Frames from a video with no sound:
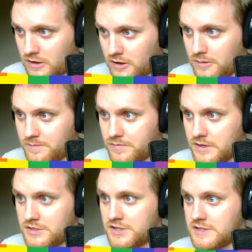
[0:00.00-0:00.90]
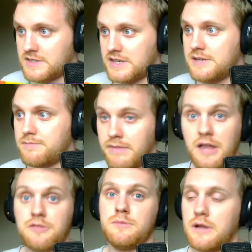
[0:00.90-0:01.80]
floor, as you can see.
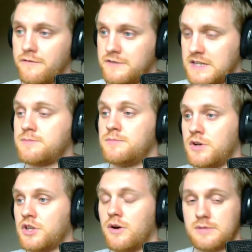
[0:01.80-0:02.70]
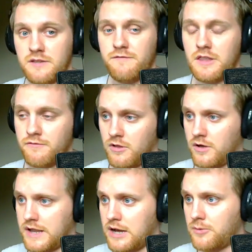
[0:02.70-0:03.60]
Bathroom and offices. We're going to go up to the 5th
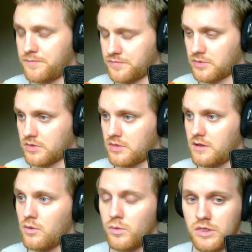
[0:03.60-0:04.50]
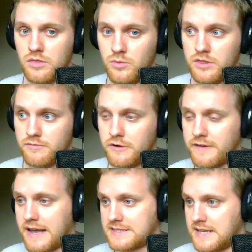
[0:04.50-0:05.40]
floor now with the
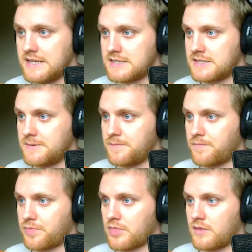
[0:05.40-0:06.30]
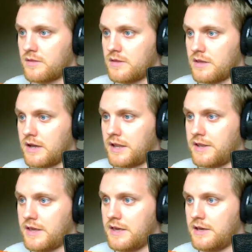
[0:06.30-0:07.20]
roof access.
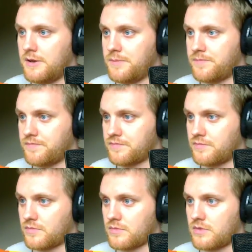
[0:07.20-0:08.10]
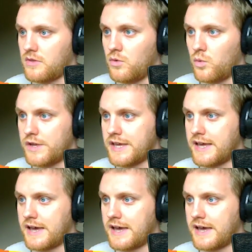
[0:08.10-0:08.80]
And here we